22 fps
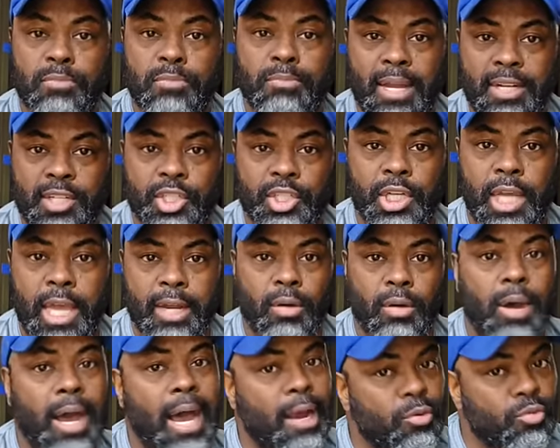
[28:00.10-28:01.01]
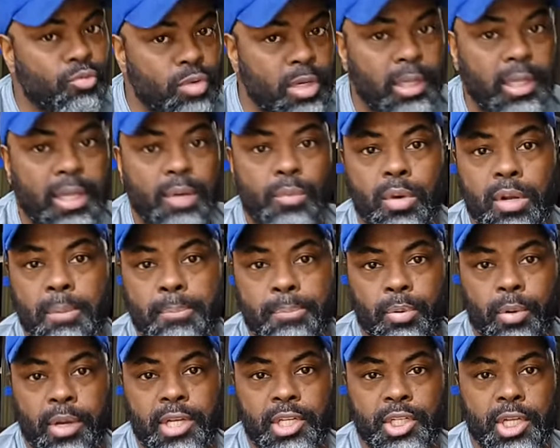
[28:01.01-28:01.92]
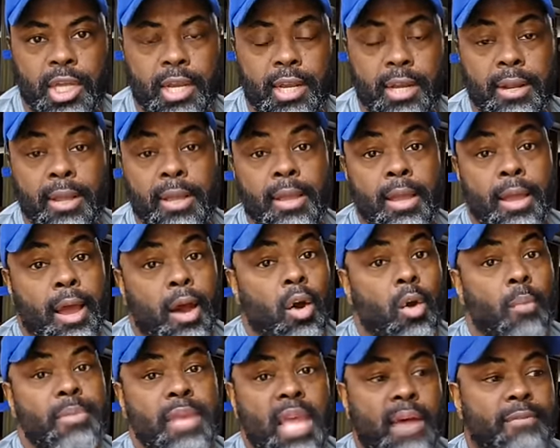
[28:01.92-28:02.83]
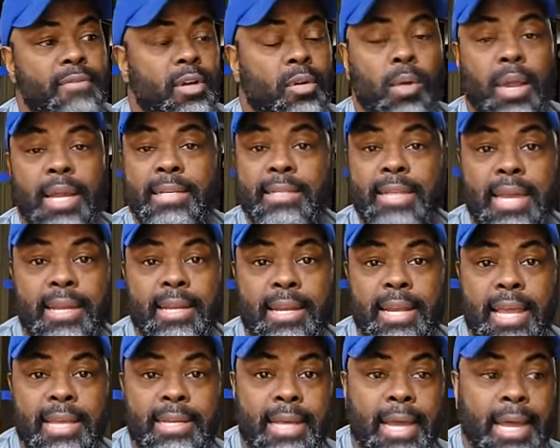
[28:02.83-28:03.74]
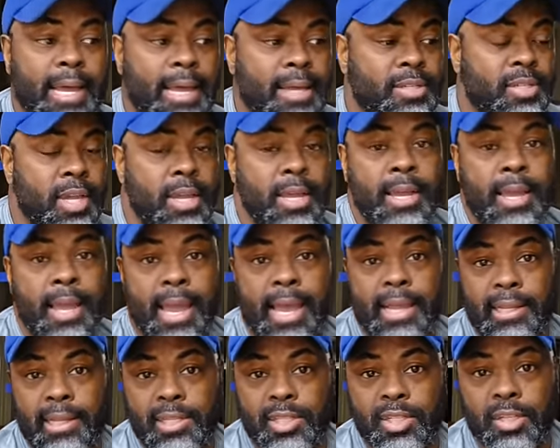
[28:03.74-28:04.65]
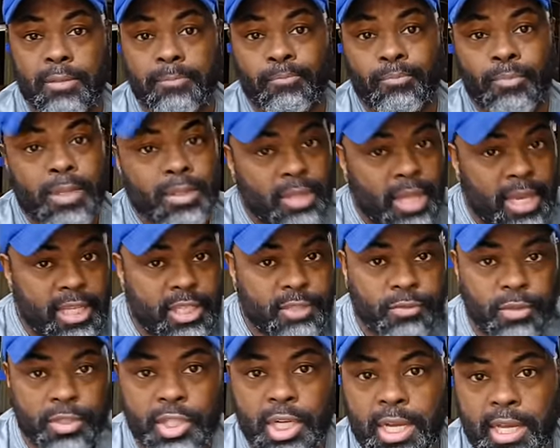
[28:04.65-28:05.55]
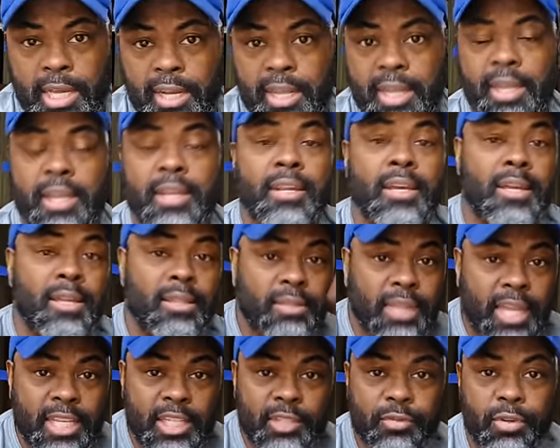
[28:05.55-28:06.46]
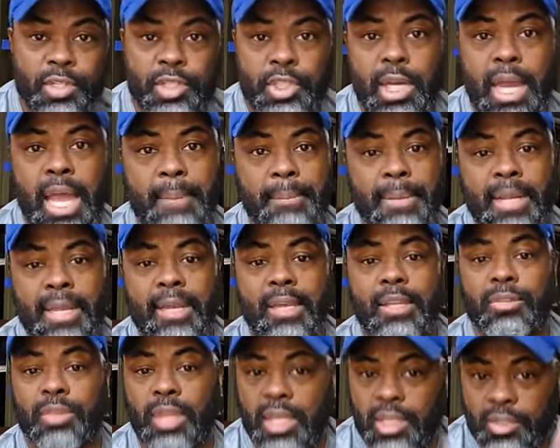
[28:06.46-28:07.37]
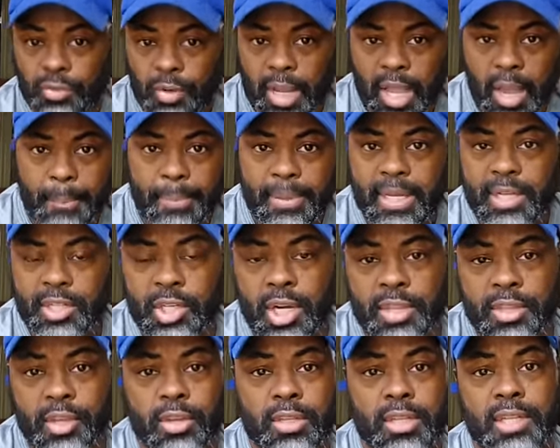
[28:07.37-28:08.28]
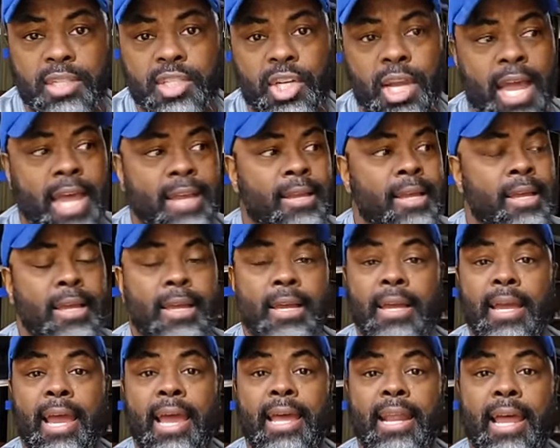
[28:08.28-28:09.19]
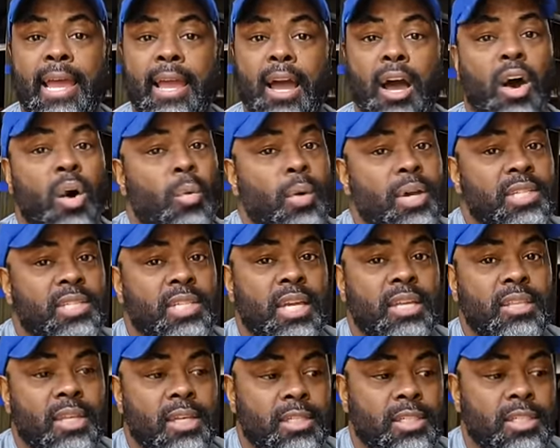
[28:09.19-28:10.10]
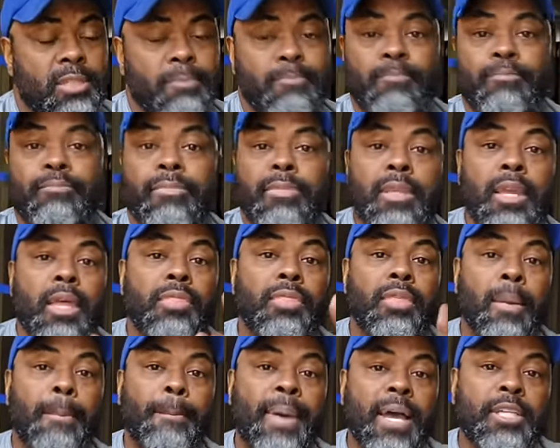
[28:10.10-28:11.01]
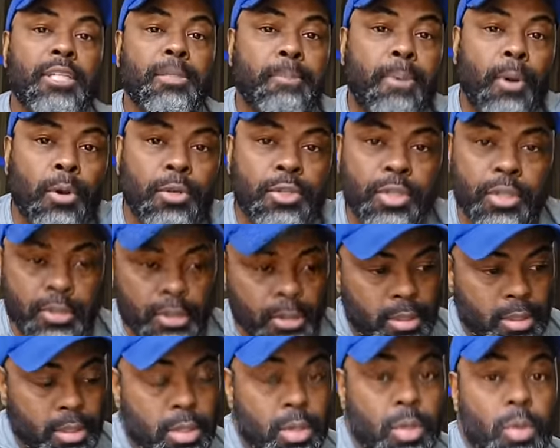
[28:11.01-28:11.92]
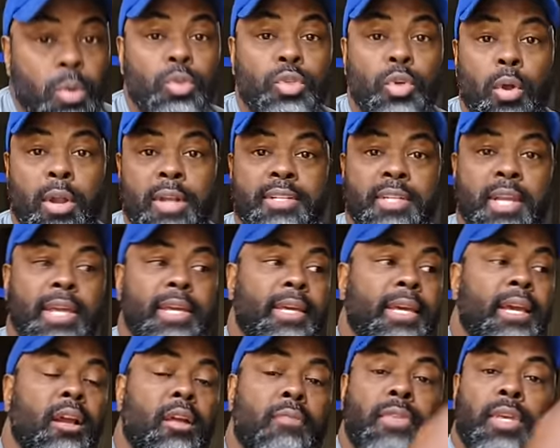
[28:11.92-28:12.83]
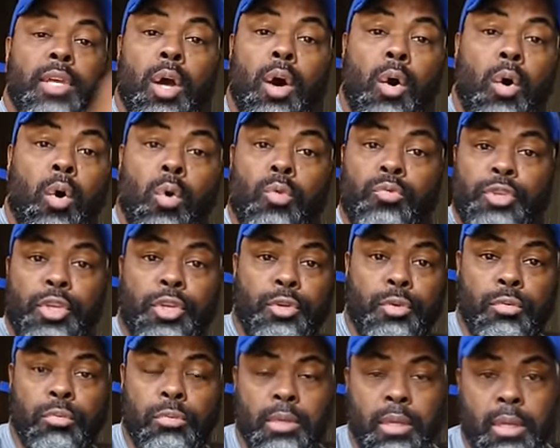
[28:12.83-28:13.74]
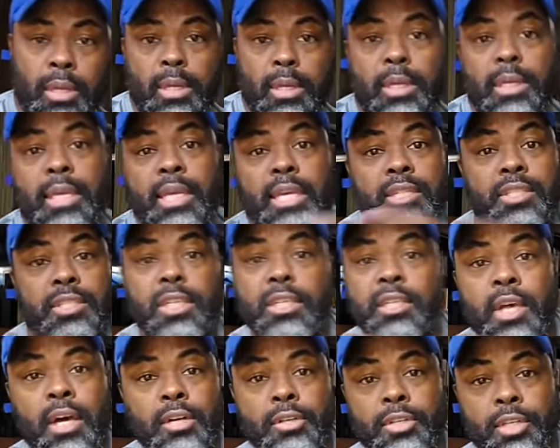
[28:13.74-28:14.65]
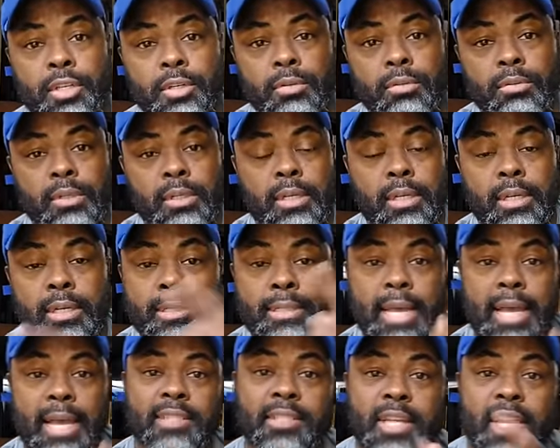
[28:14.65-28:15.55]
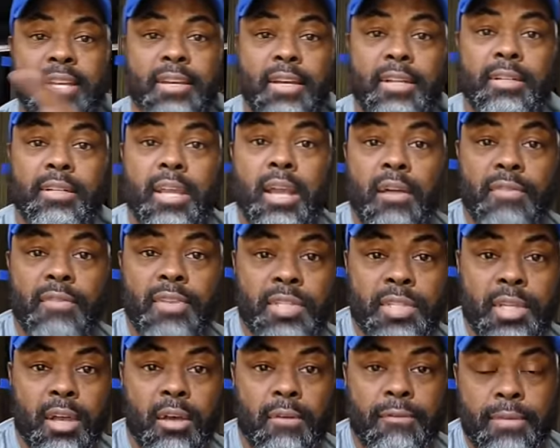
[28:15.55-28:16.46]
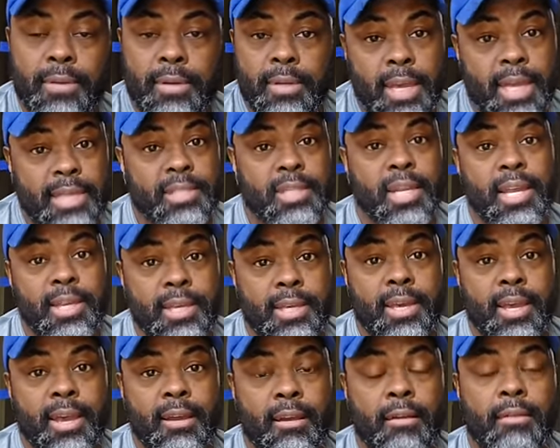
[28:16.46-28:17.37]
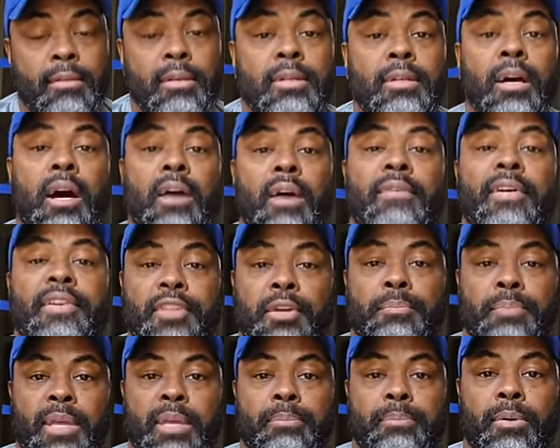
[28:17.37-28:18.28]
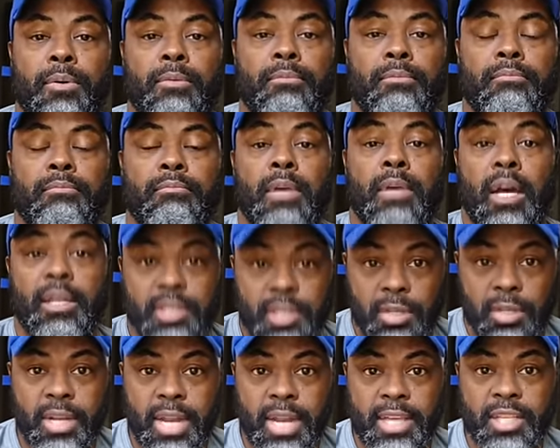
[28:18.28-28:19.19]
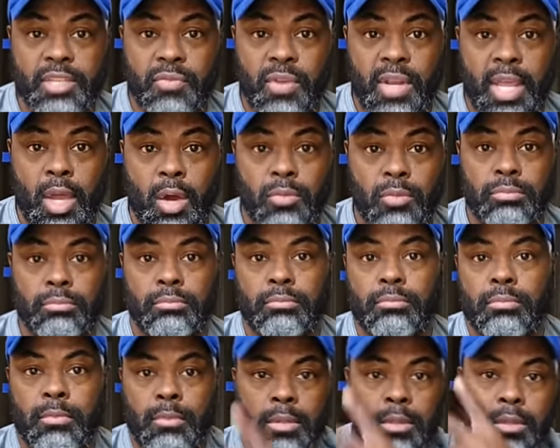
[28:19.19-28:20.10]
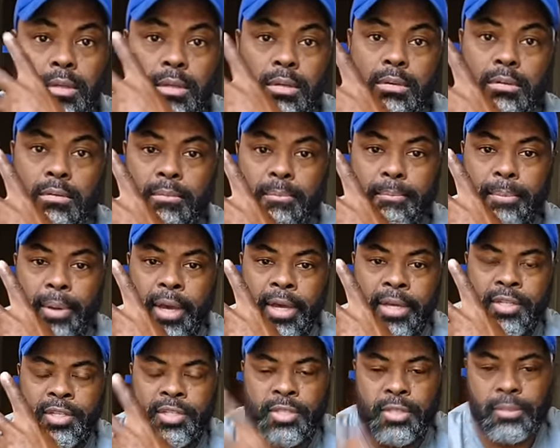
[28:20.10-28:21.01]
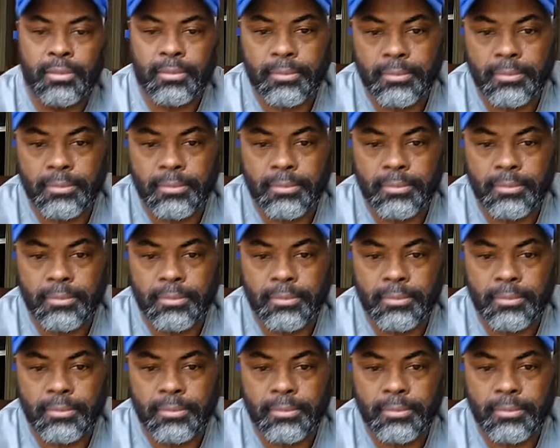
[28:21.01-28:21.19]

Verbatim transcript: my channel. I really would appreciate it. I hope you have a great day today, guys. And listen, Thanks for checking in. Thanks for chiming in. Thanks for helping each other in the chat. And hey, I always say this the best person who's going to take care of the old you is the young you. Guys, take good care of yourself and take care of other people. Until the next video, peace.